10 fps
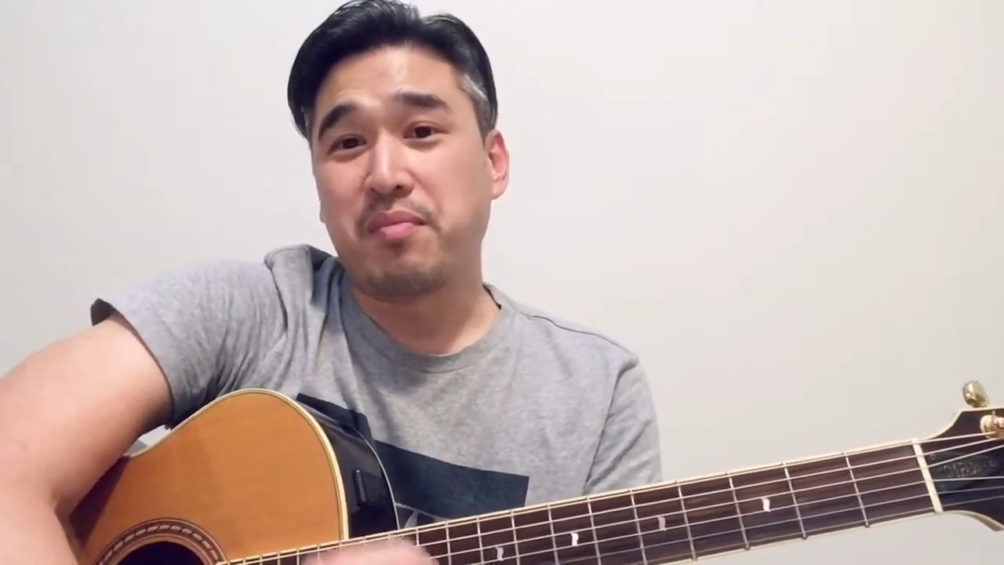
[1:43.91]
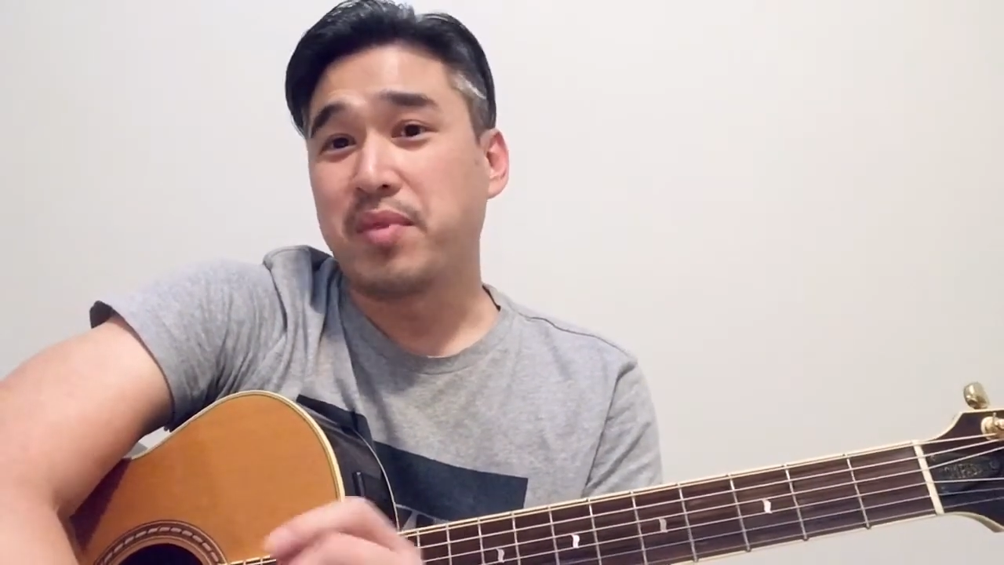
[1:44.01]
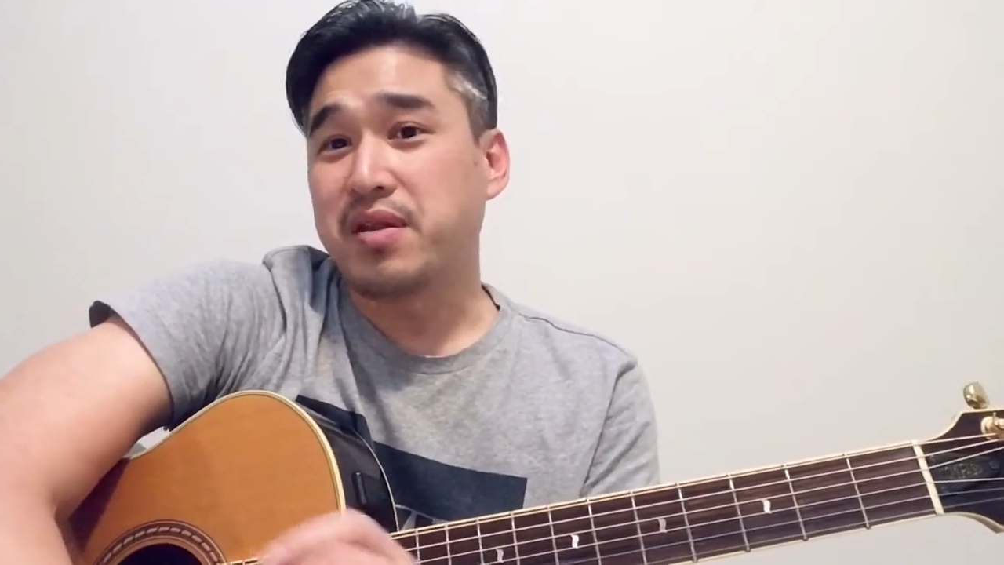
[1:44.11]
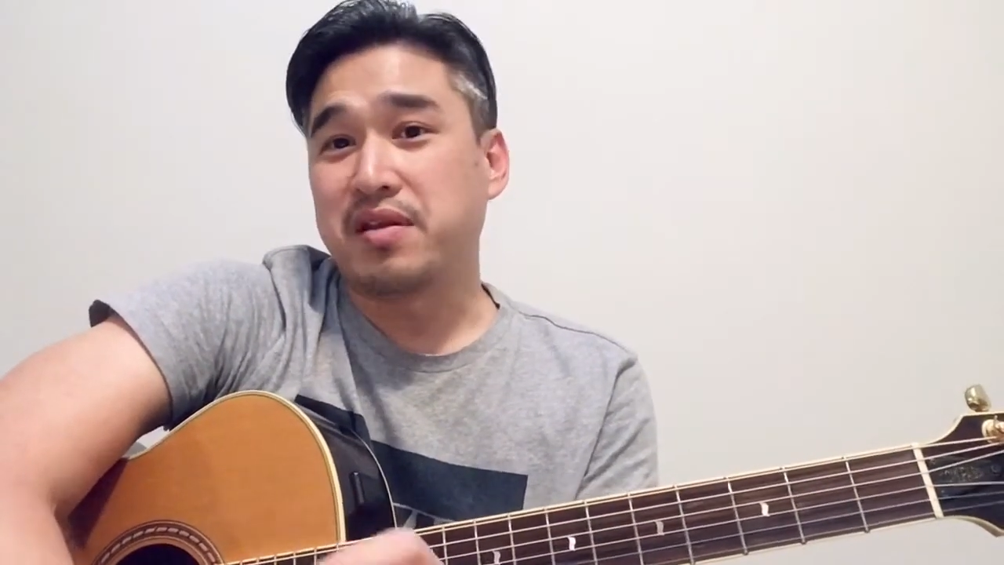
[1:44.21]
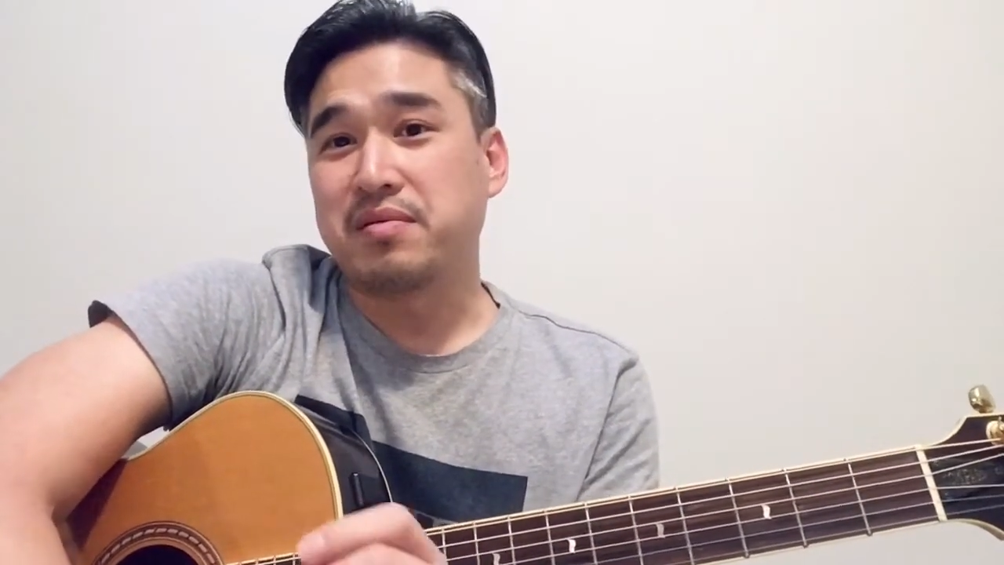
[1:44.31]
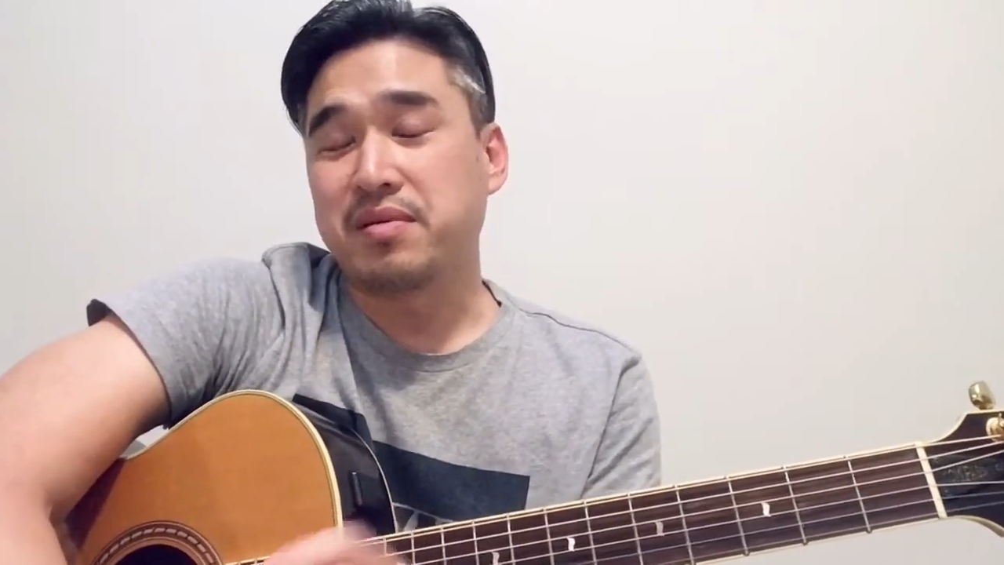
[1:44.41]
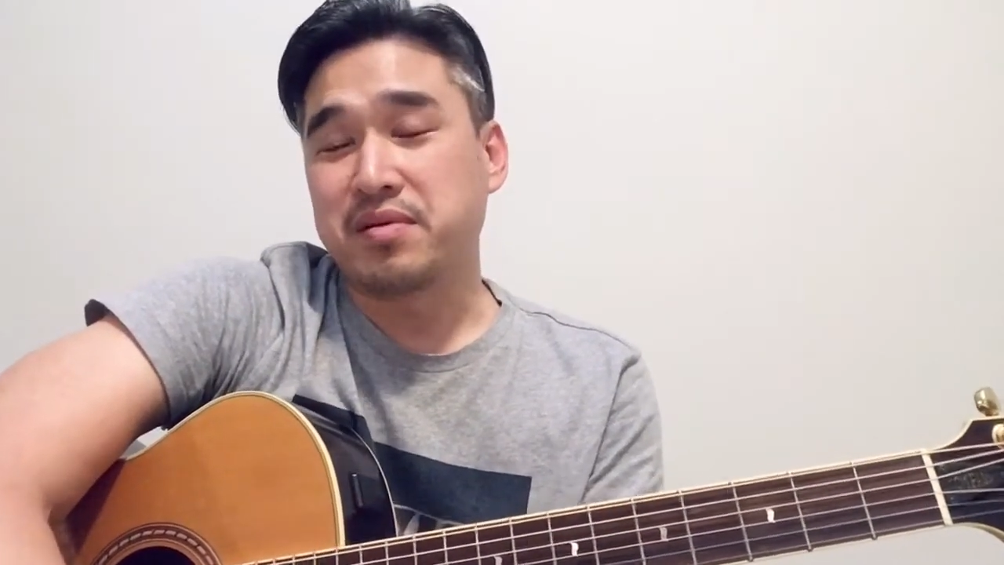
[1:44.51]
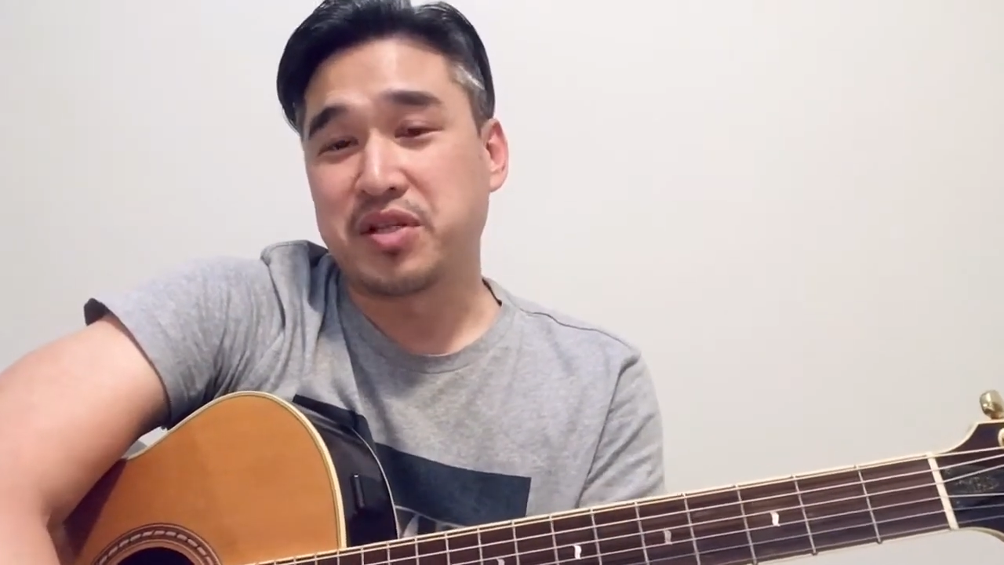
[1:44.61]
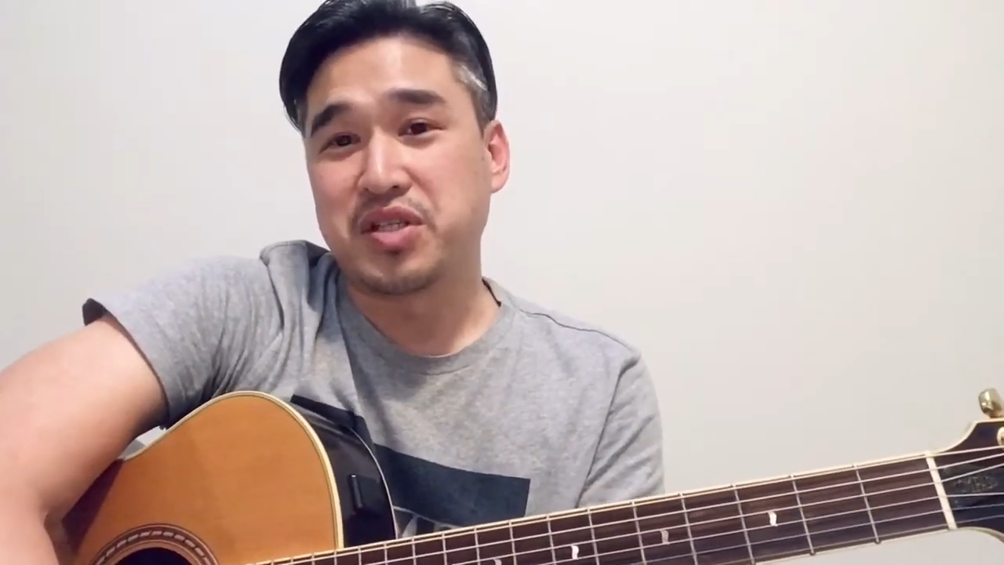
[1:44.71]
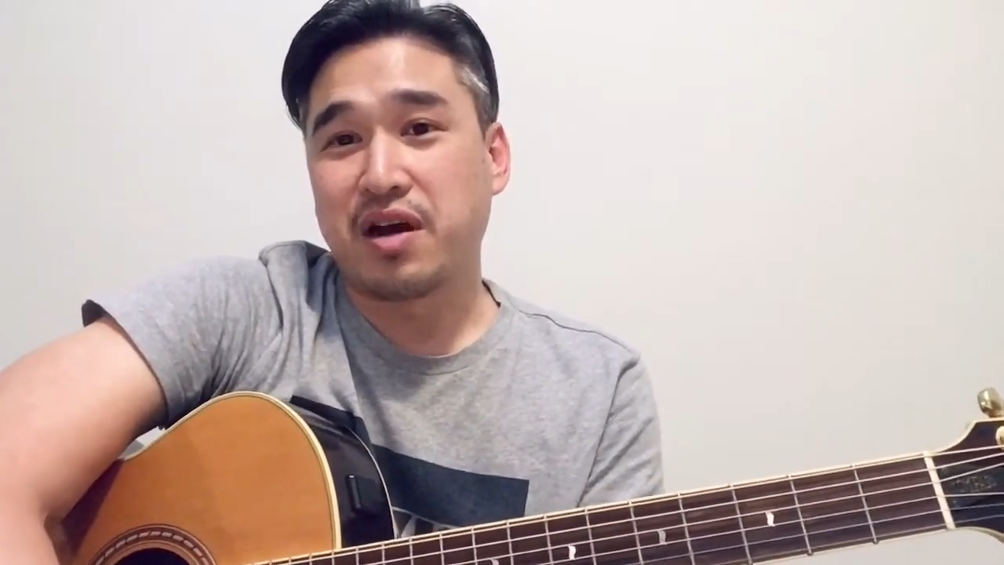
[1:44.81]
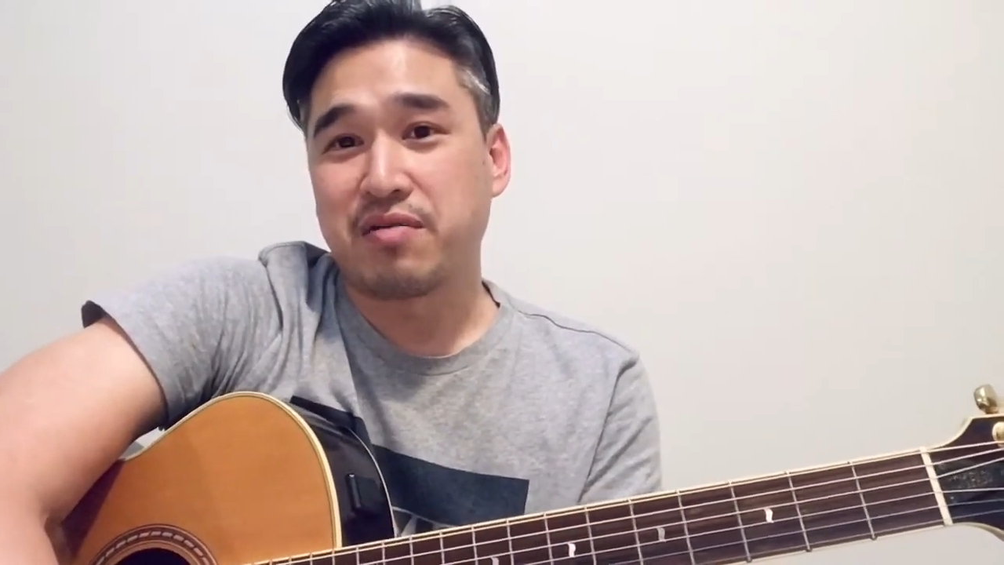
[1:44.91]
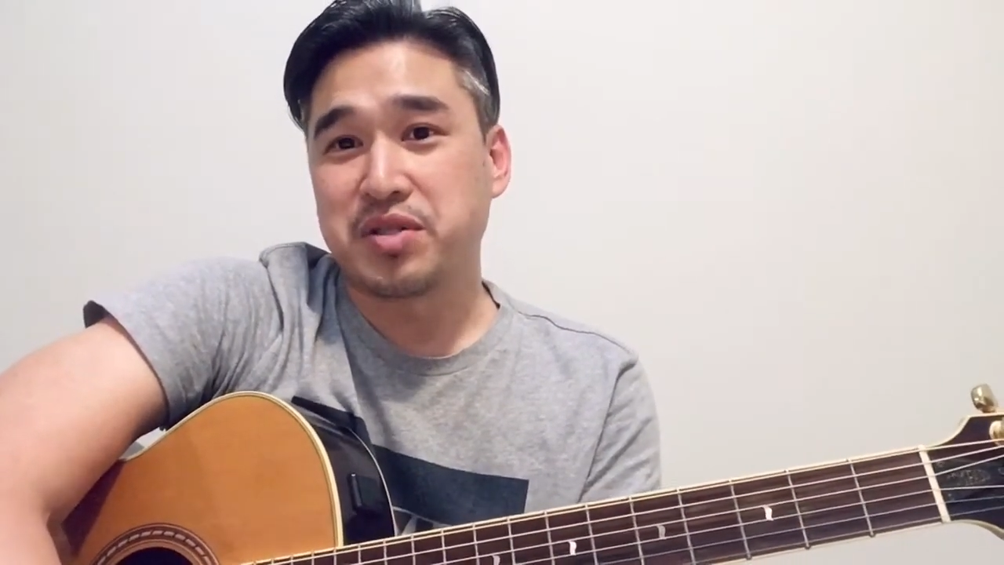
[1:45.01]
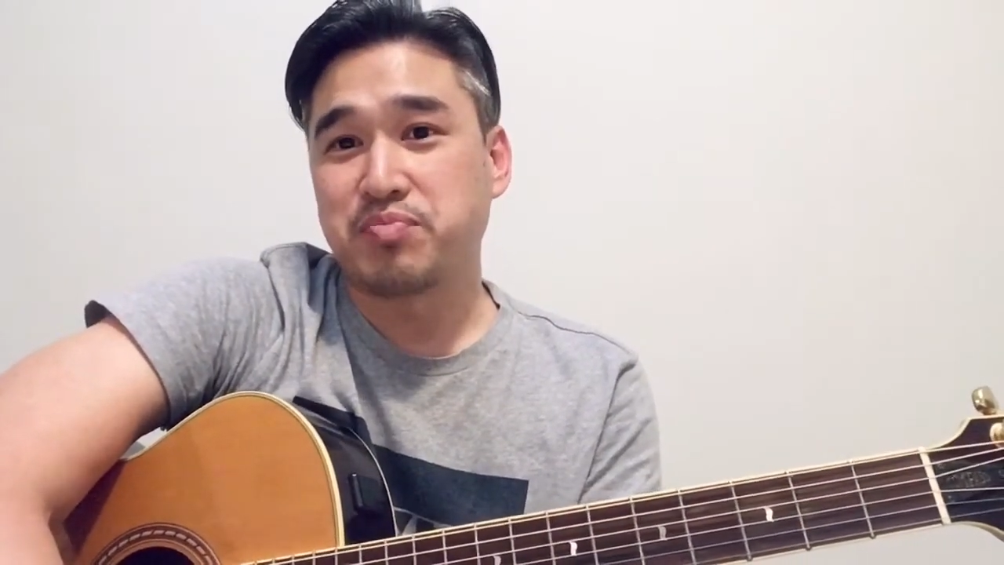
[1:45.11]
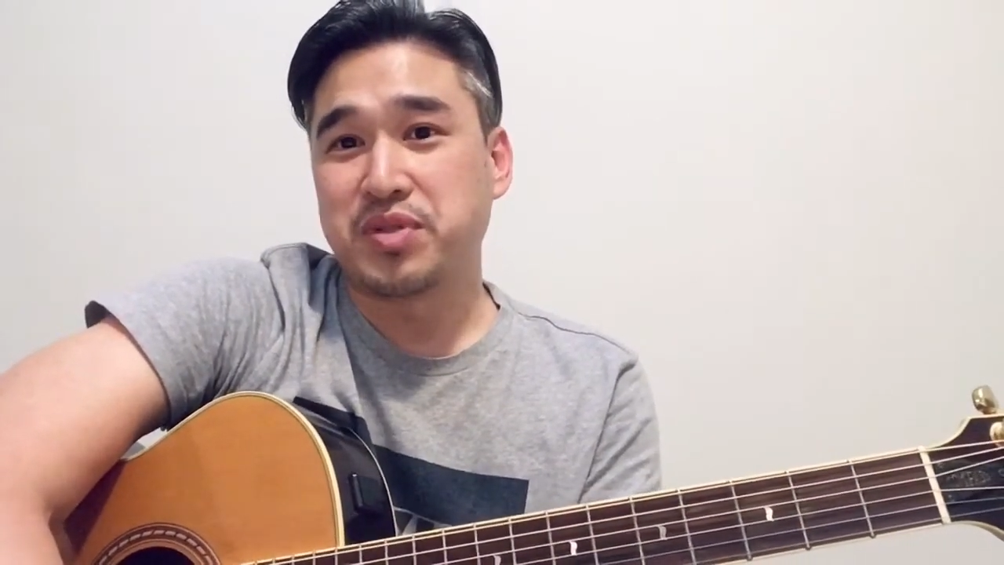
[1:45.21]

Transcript: many guitarists,